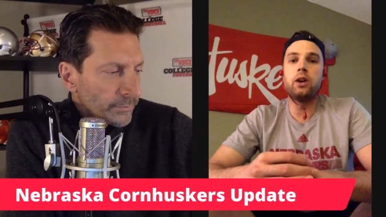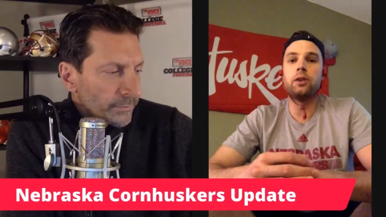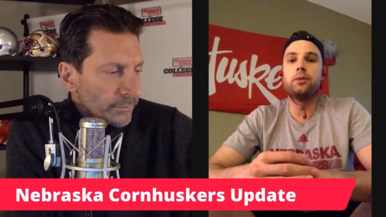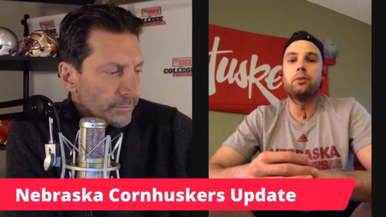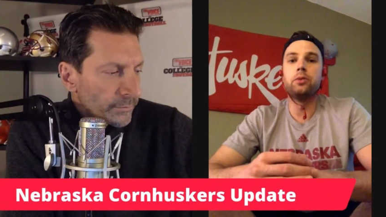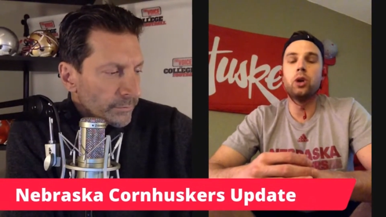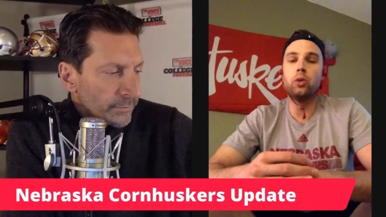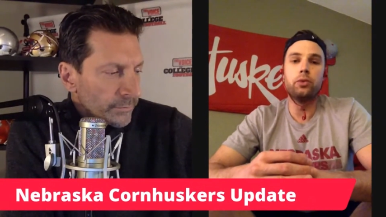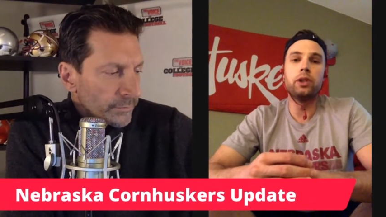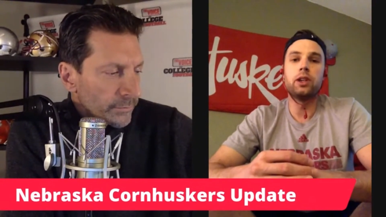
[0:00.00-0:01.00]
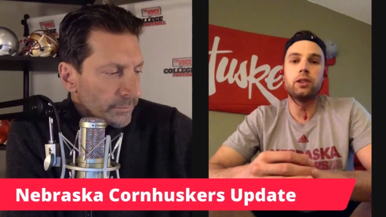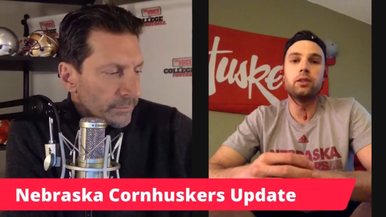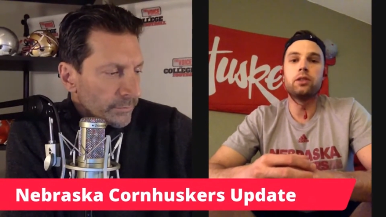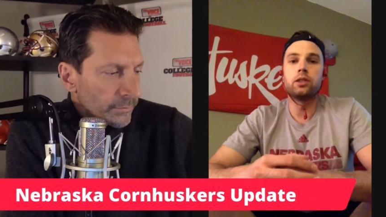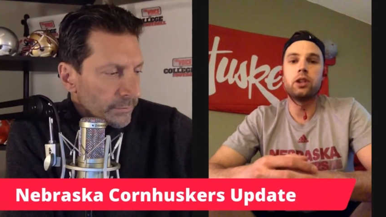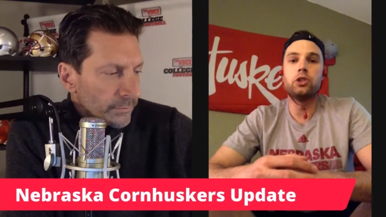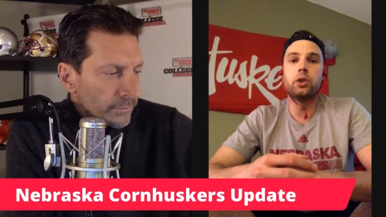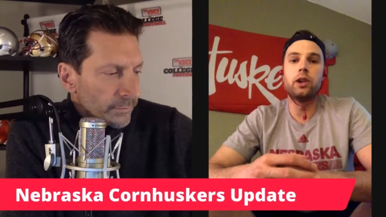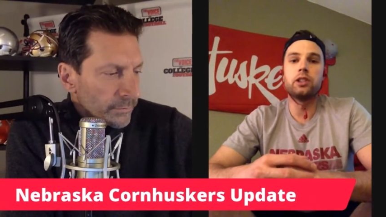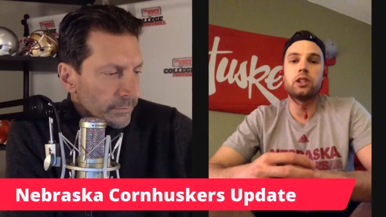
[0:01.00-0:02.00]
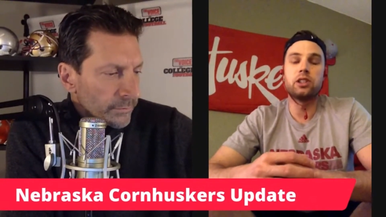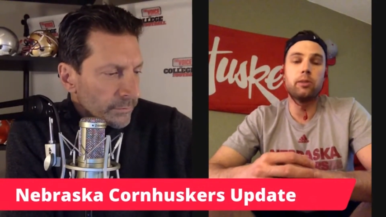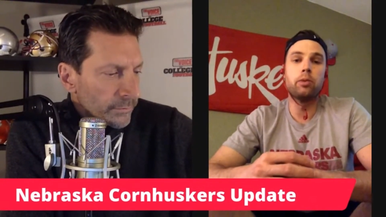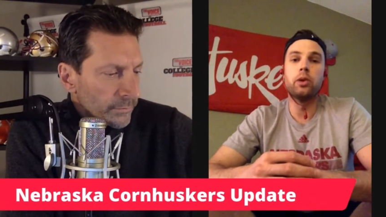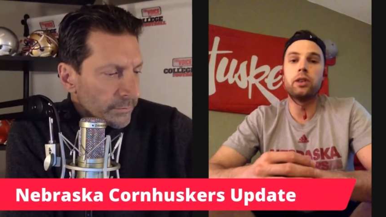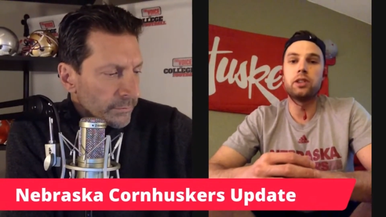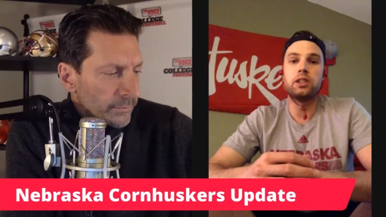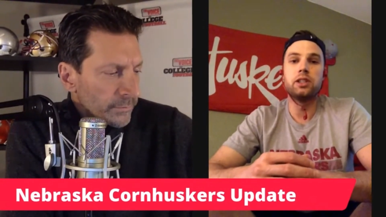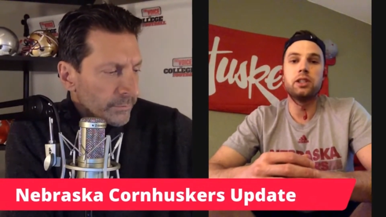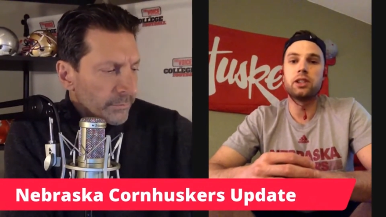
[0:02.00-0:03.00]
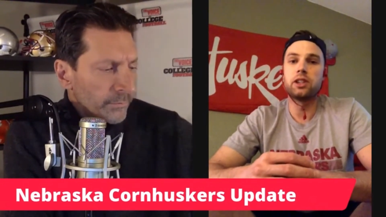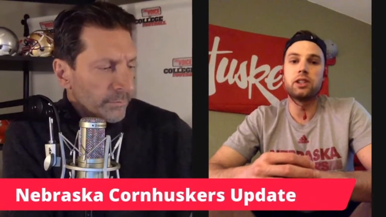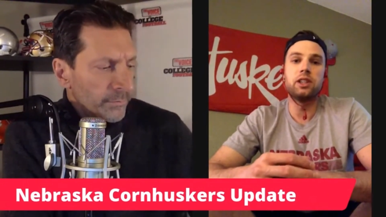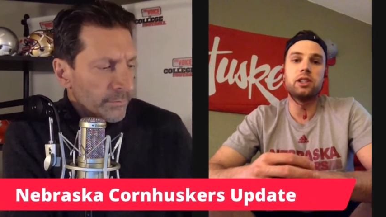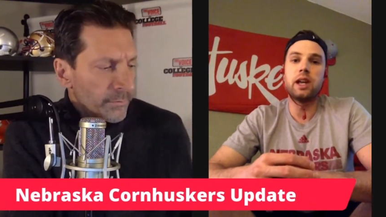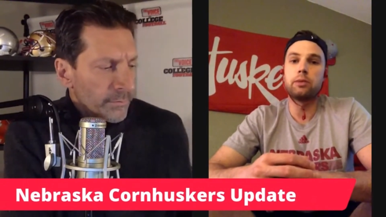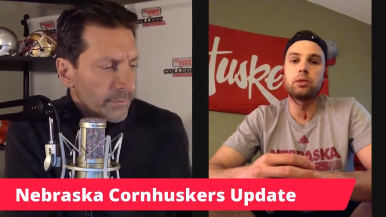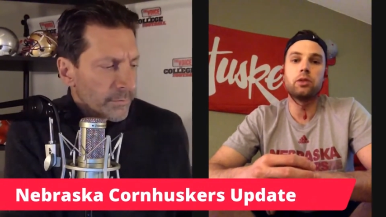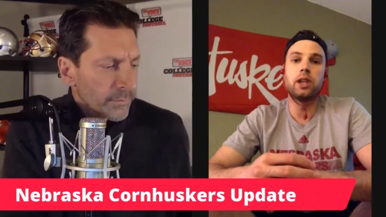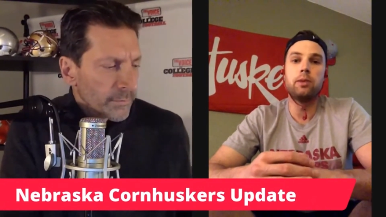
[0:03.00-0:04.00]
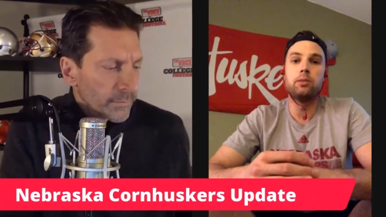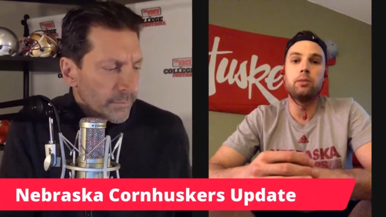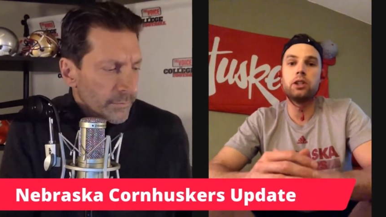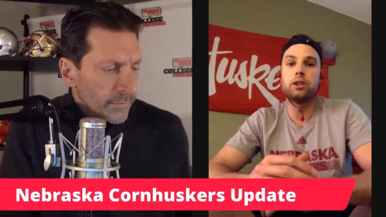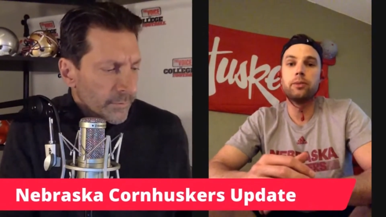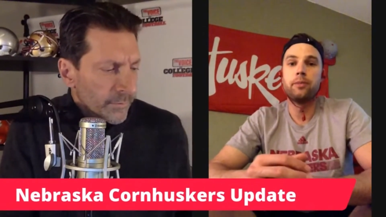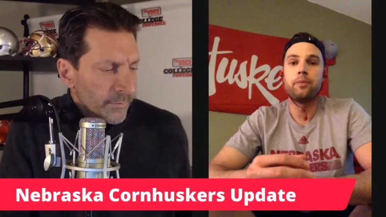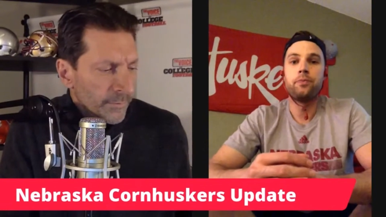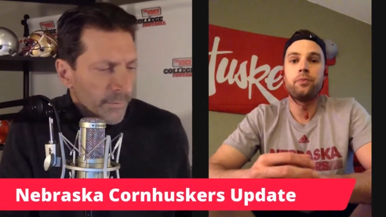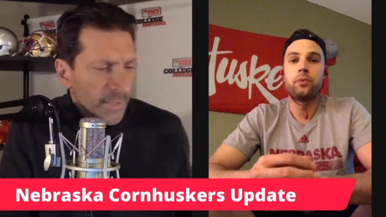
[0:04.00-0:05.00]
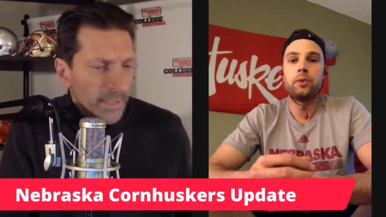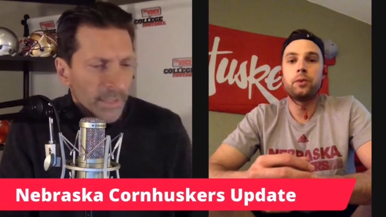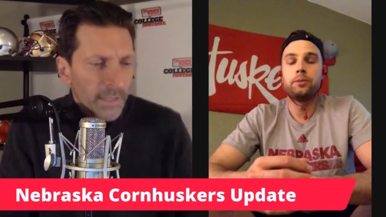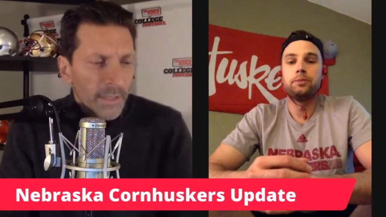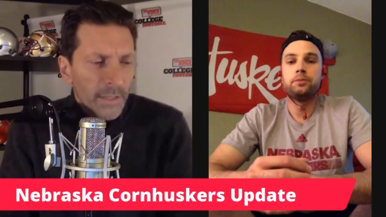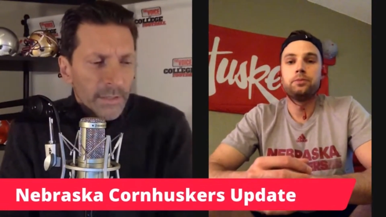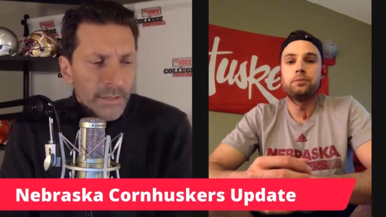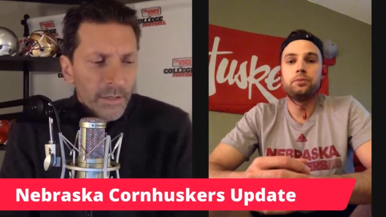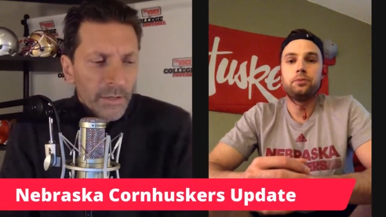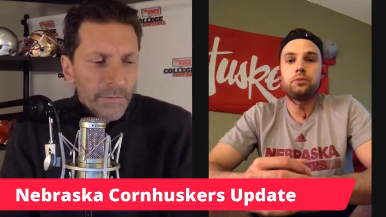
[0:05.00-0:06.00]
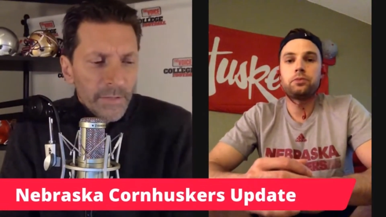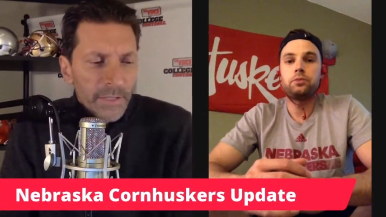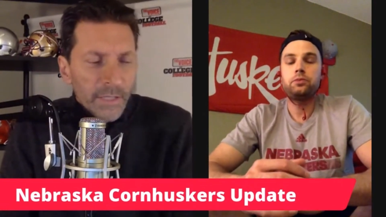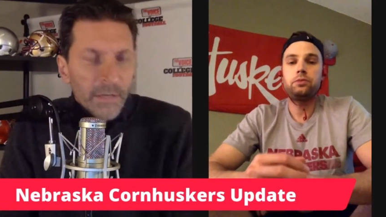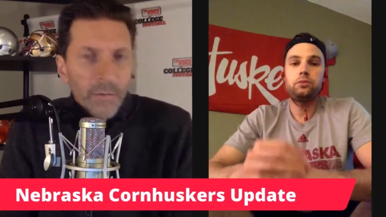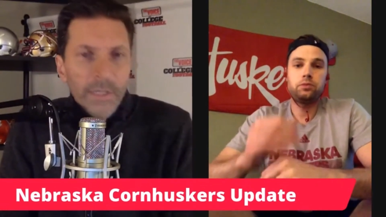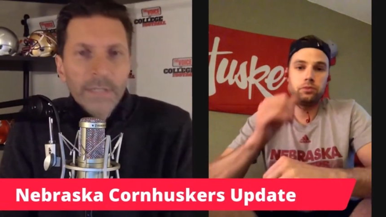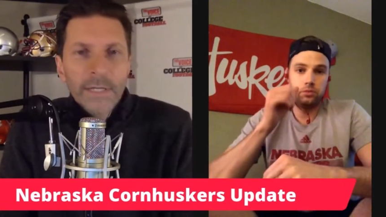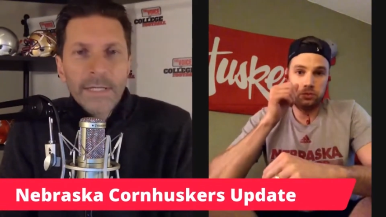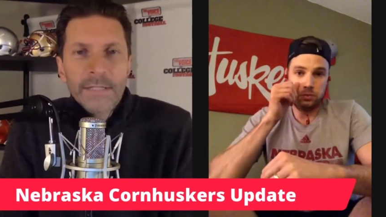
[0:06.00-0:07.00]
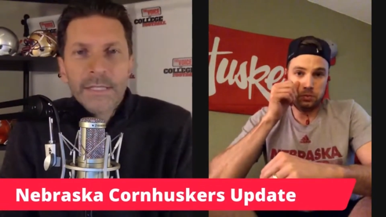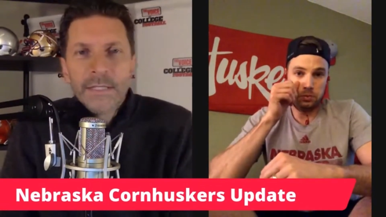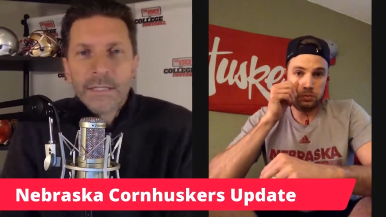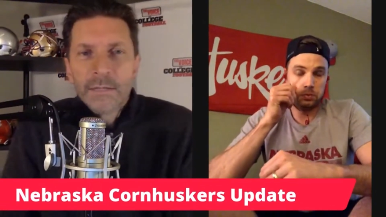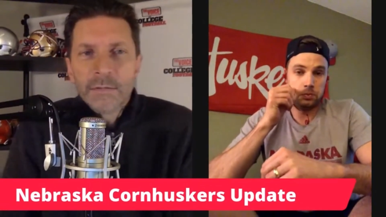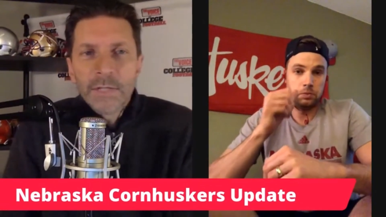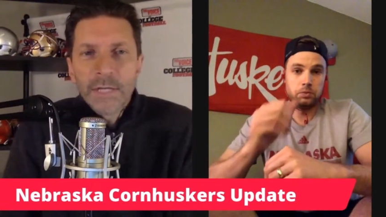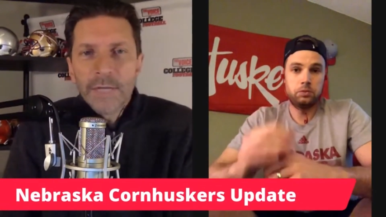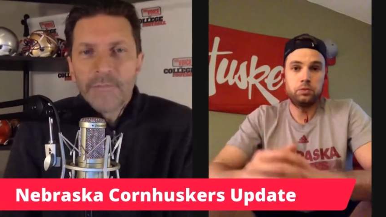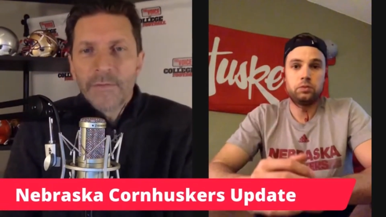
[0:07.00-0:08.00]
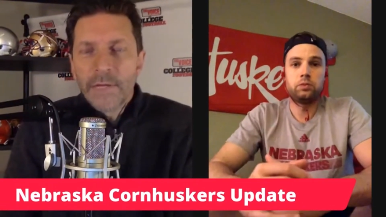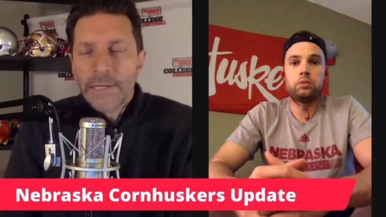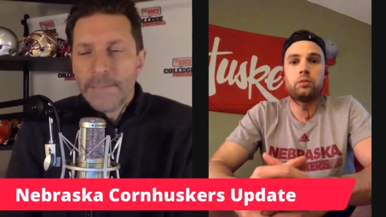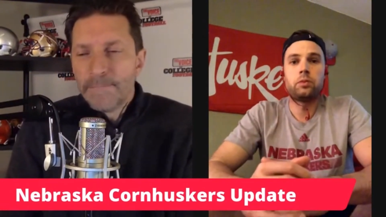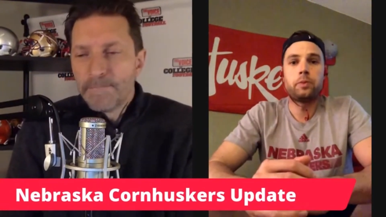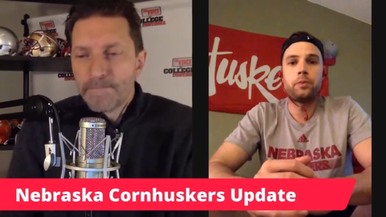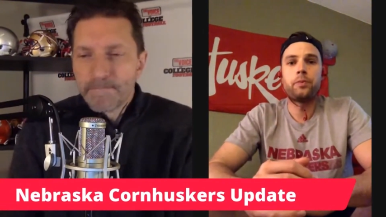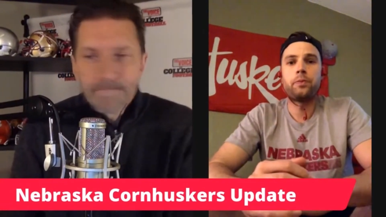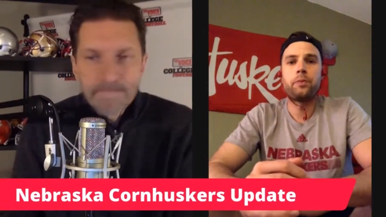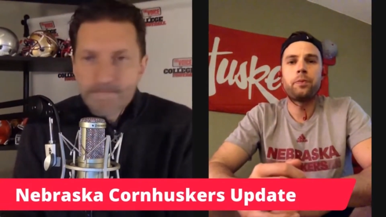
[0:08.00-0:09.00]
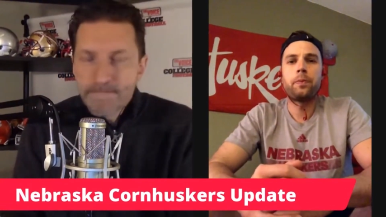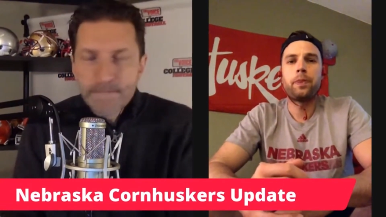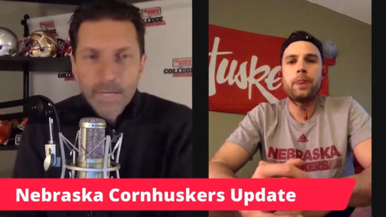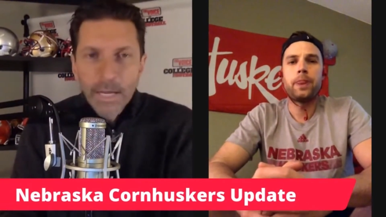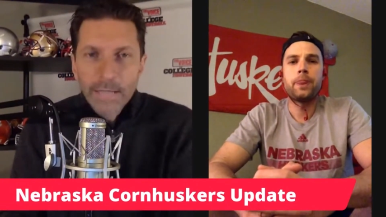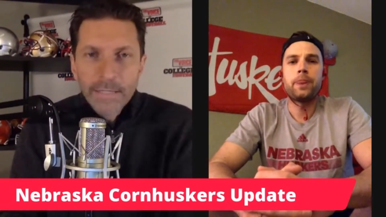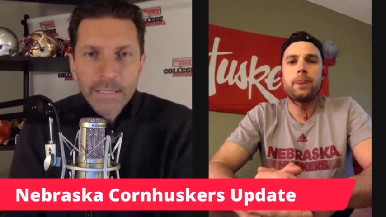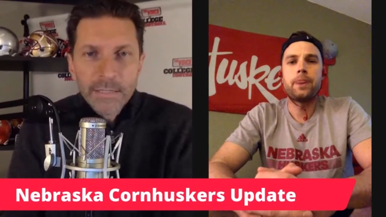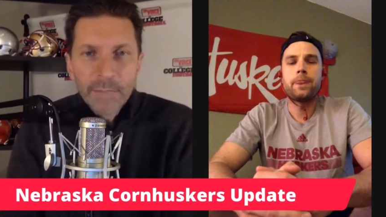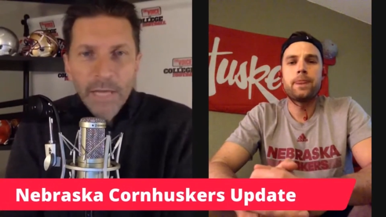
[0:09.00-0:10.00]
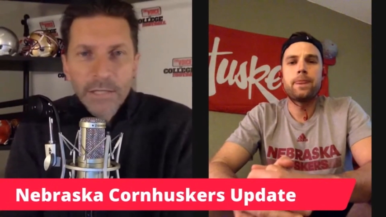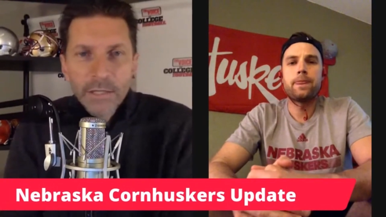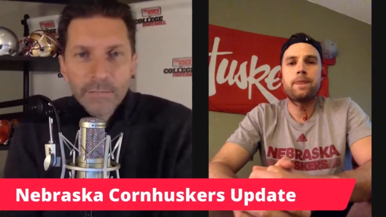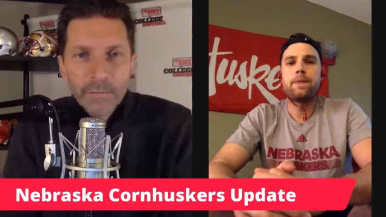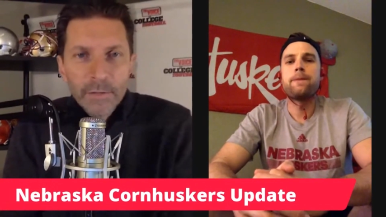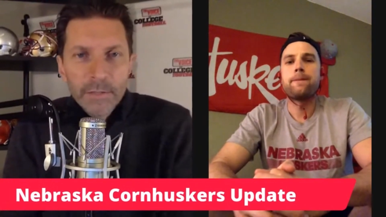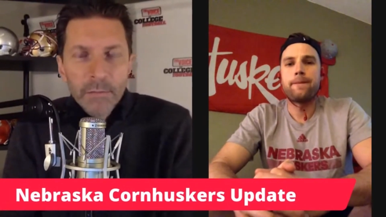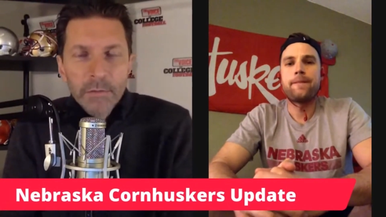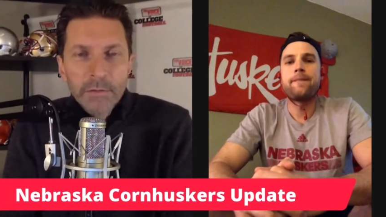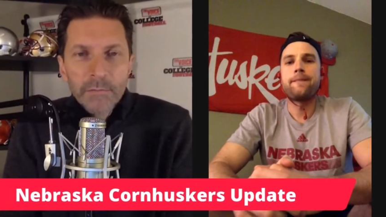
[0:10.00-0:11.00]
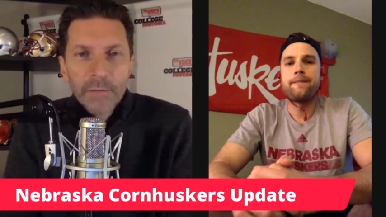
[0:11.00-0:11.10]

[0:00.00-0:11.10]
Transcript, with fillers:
Speaker 1: out, and hopefully can can join us at some point this season because he's an absolute game changer.
Speaker 2: It's an offense that going into last season there was a lot of uh, anticipation for explosive